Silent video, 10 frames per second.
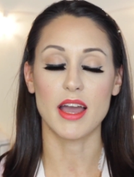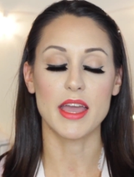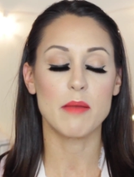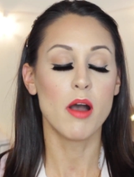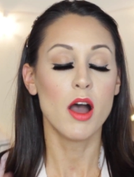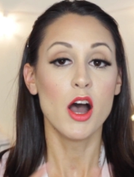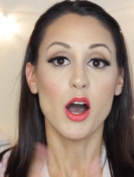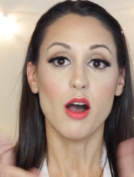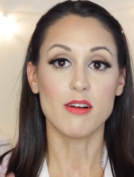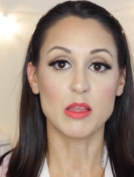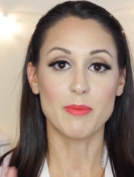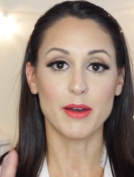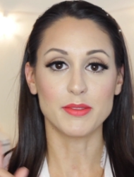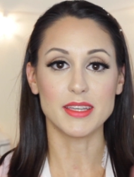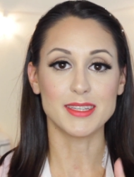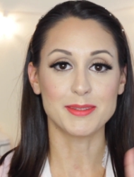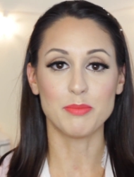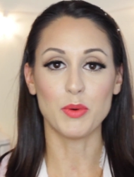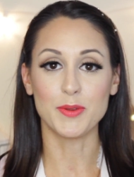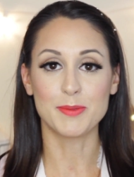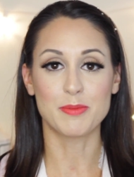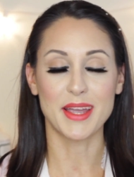I am all about these bold,